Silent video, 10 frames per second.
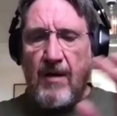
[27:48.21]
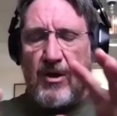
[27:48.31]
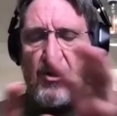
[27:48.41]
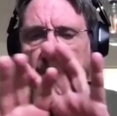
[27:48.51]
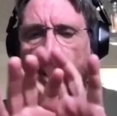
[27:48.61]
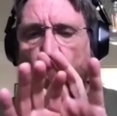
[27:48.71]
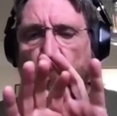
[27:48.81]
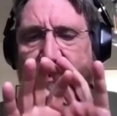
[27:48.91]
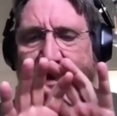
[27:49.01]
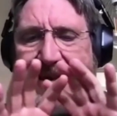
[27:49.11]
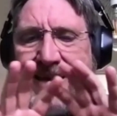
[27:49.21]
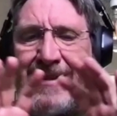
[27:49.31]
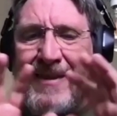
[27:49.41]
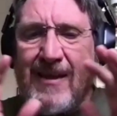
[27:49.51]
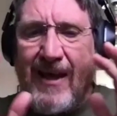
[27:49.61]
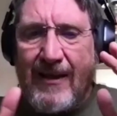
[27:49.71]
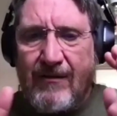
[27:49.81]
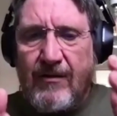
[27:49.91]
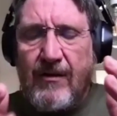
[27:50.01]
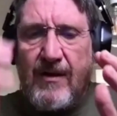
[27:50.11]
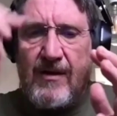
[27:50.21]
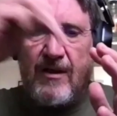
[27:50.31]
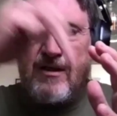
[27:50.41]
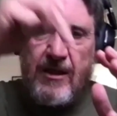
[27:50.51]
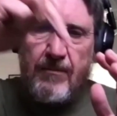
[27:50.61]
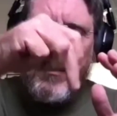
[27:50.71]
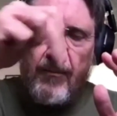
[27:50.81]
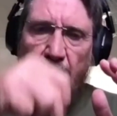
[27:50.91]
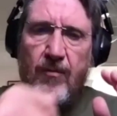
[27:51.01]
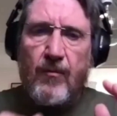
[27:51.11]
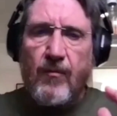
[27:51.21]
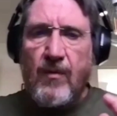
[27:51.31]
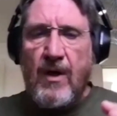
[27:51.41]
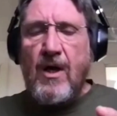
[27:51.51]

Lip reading: because within that, there's a deeper problem,